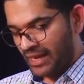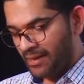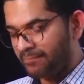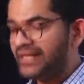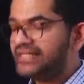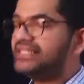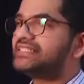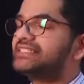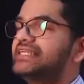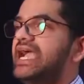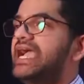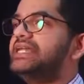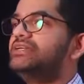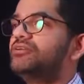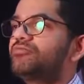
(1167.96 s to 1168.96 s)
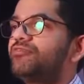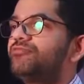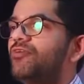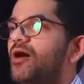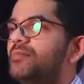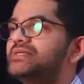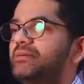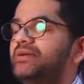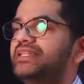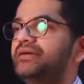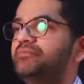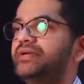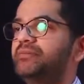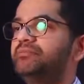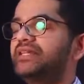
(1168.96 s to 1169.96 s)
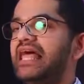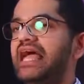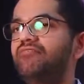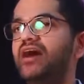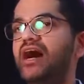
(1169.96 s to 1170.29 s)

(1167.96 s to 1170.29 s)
But the state reforms, I mean, the people have